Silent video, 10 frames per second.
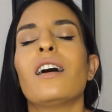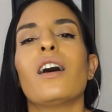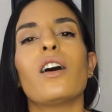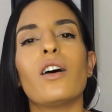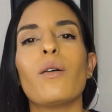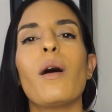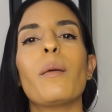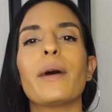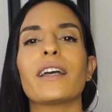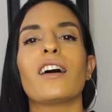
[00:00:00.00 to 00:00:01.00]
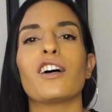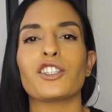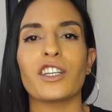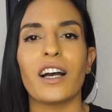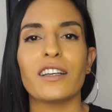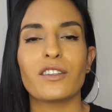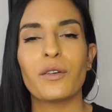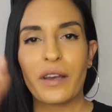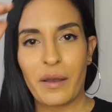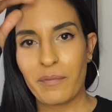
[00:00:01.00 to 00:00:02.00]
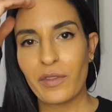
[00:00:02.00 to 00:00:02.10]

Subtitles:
Oh my gosh, guys. Okay.